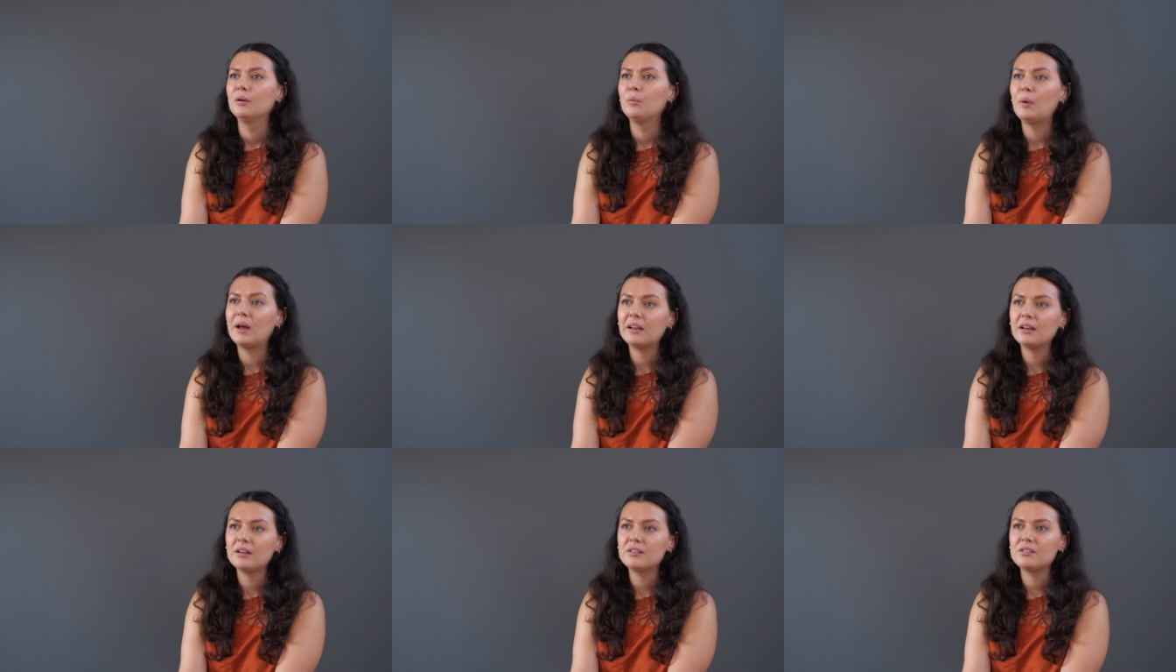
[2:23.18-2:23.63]

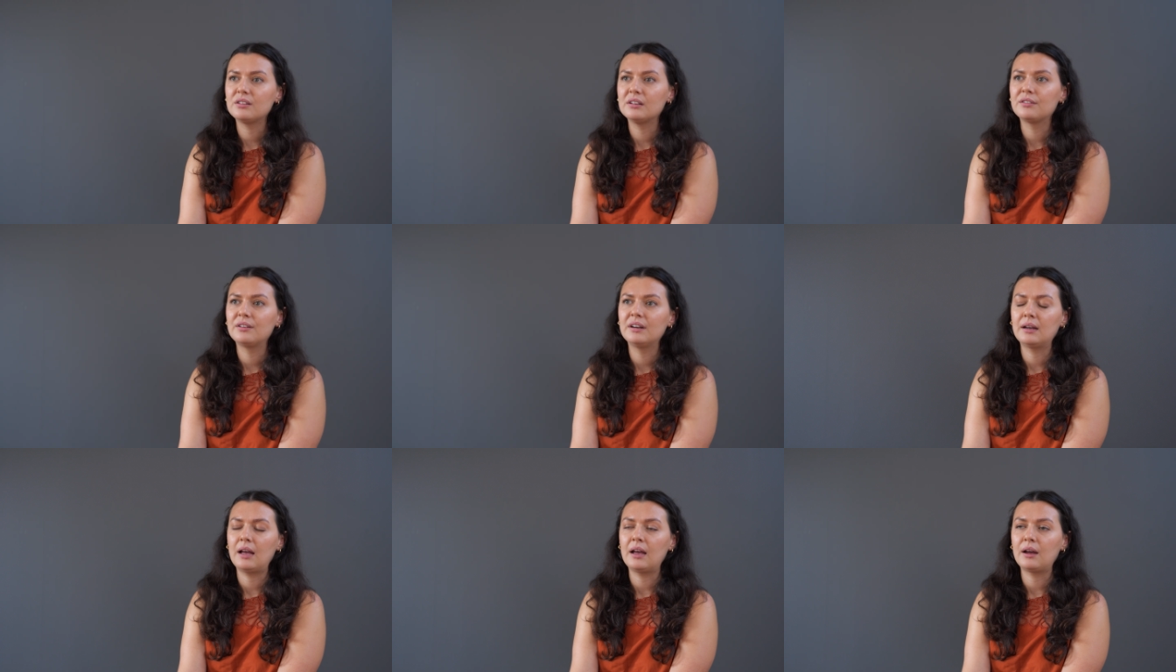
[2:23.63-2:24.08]
When
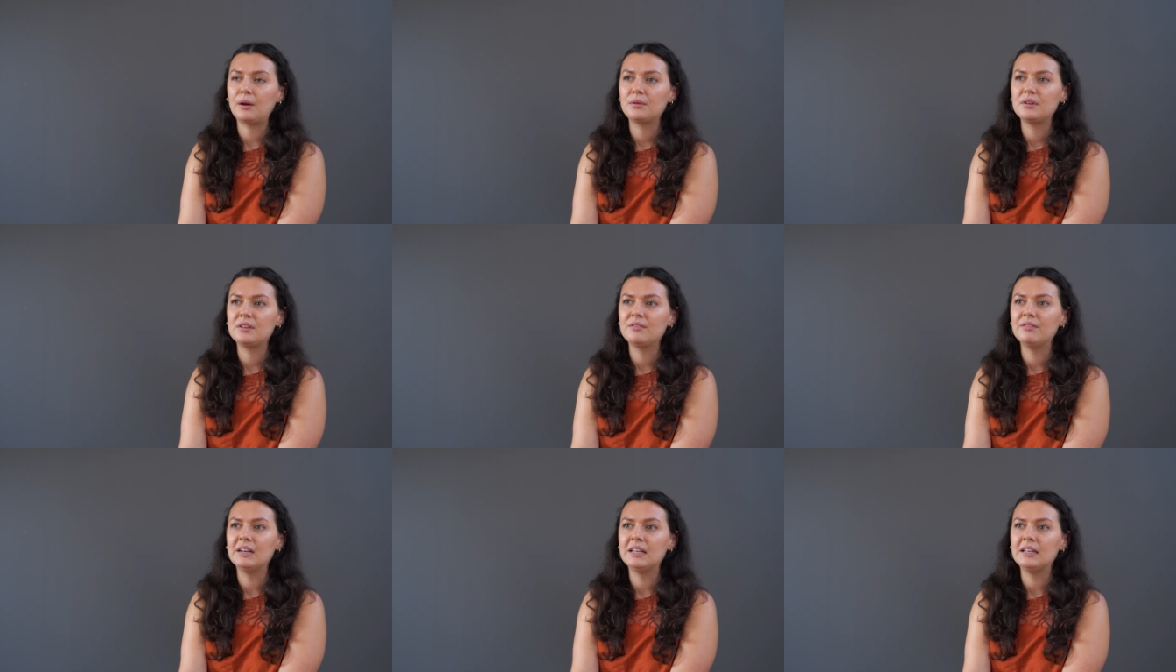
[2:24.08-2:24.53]
considering
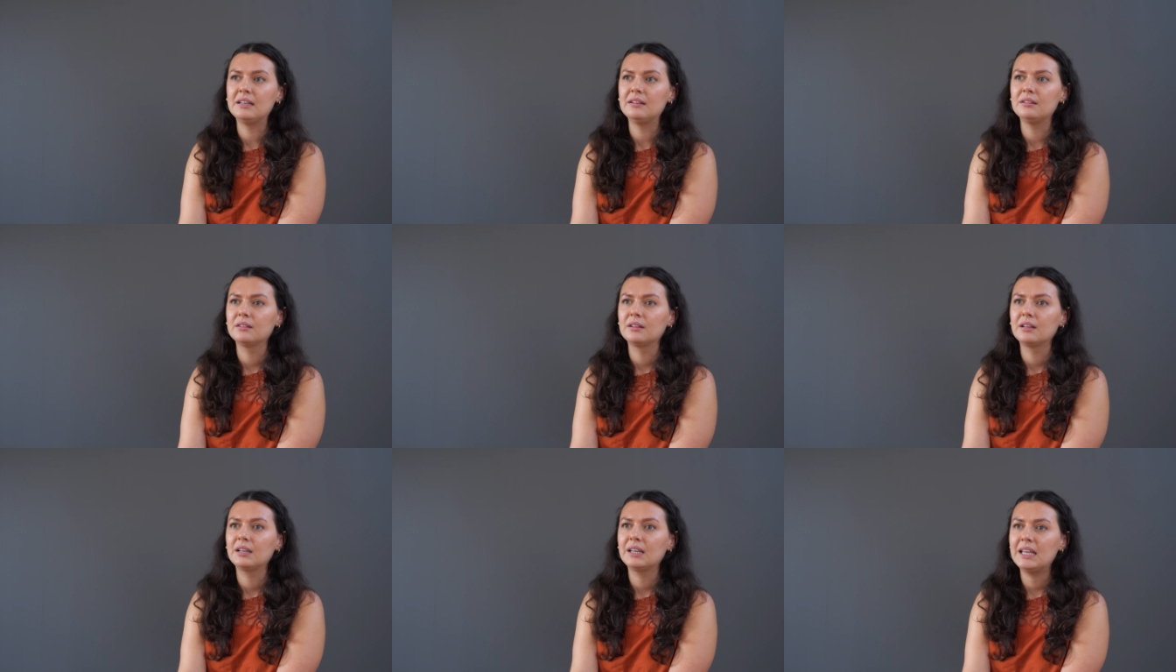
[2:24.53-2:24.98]
equity release,
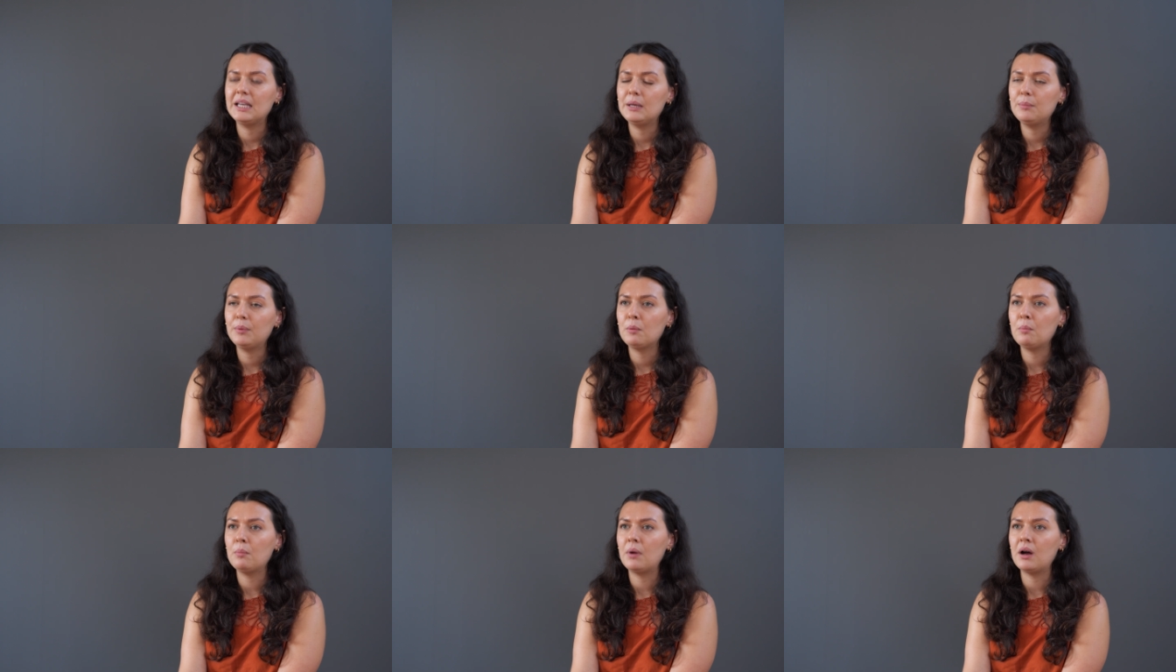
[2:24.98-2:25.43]

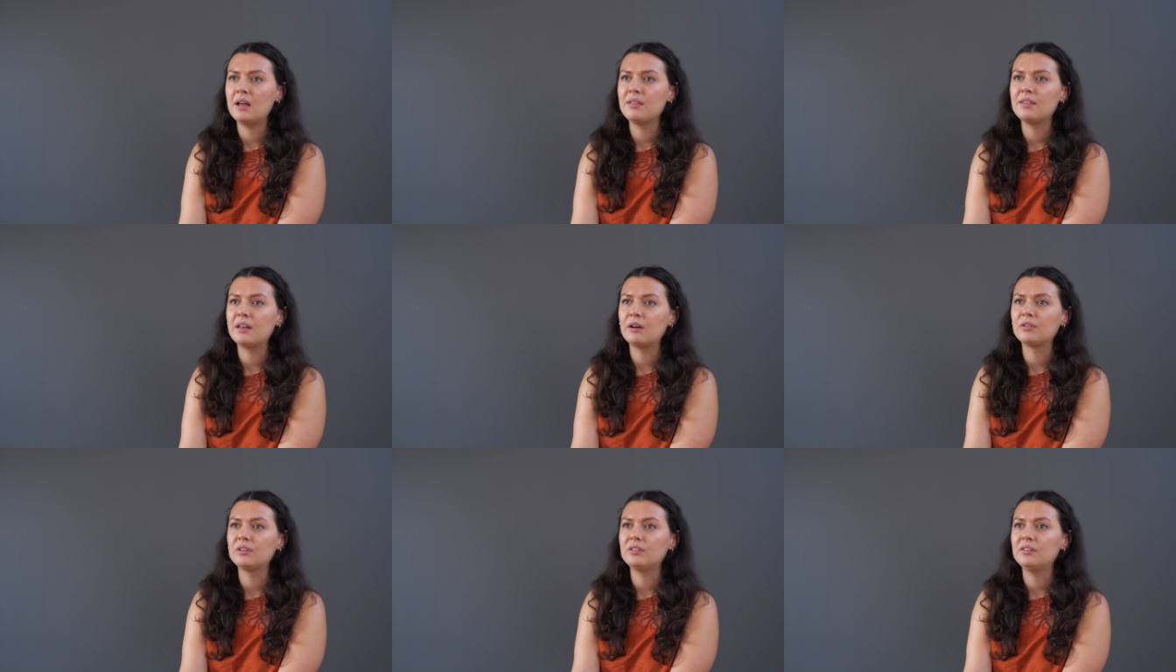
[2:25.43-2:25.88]
keep in
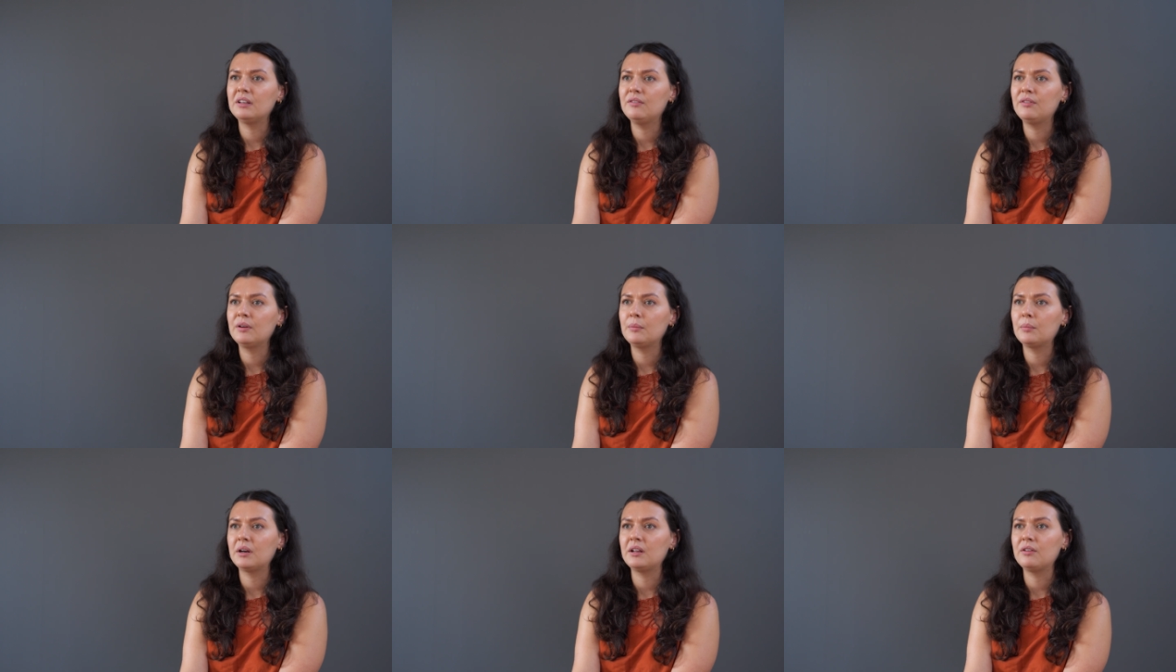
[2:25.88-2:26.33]
mind that
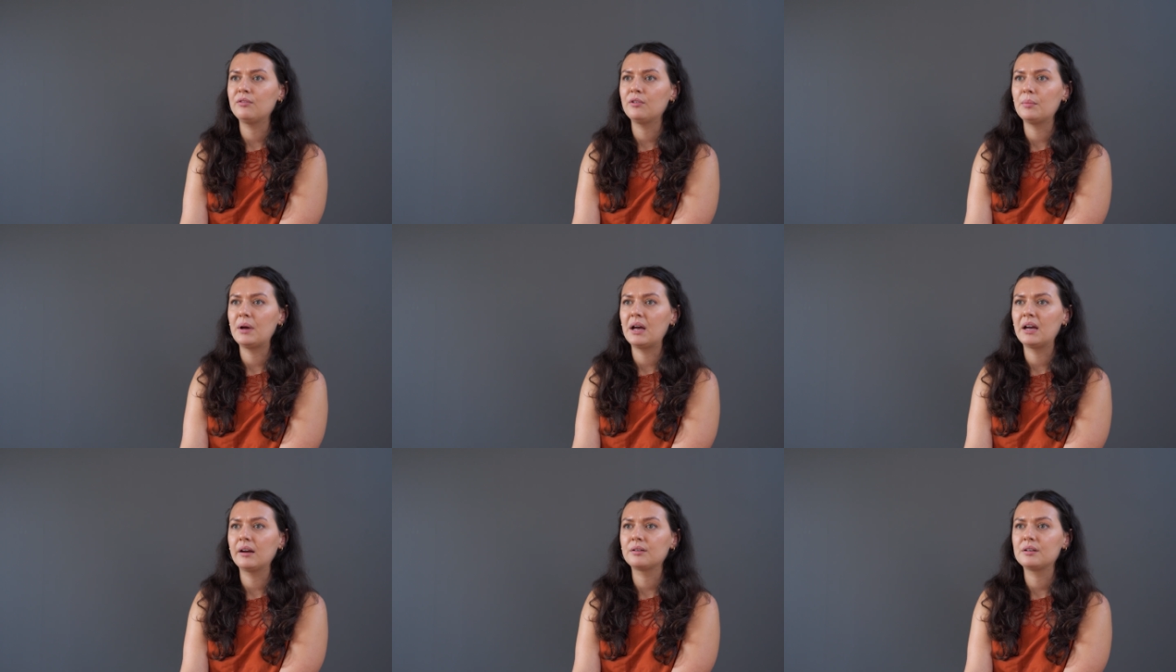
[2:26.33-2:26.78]
receiving money
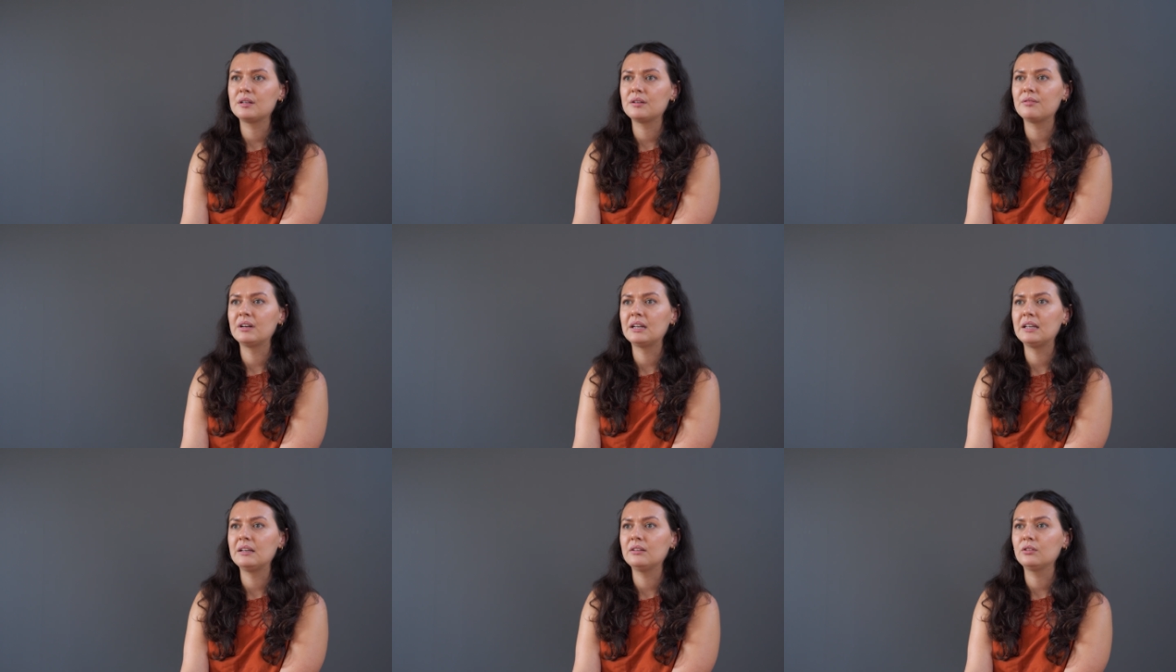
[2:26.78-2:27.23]
from equity
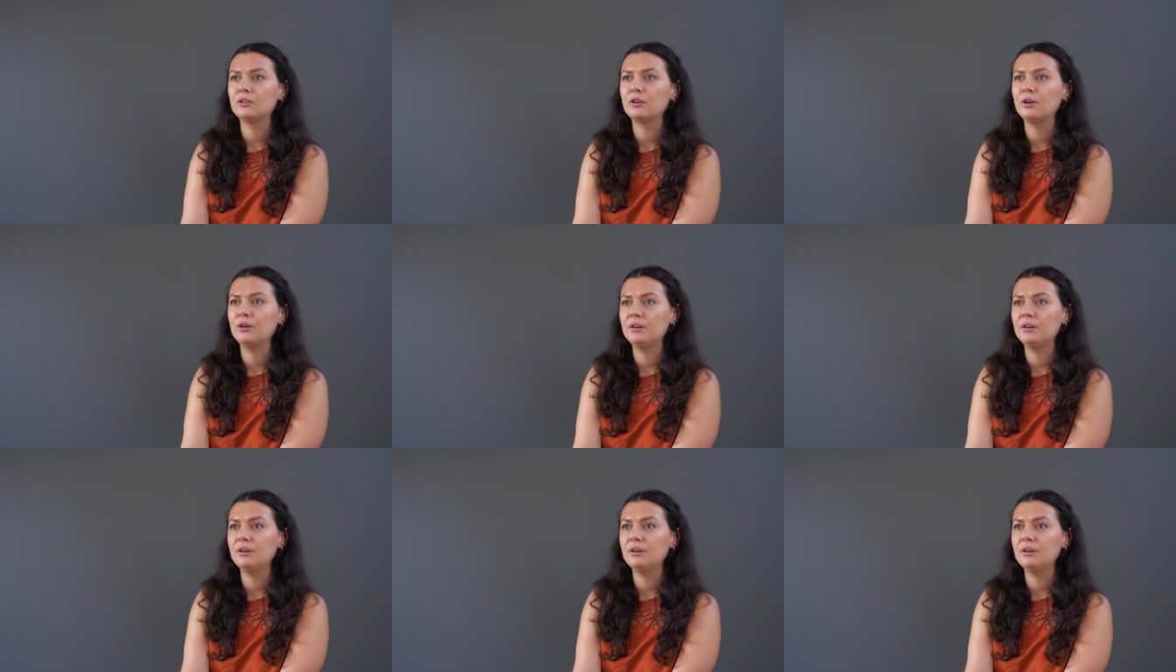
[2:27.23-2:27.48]
release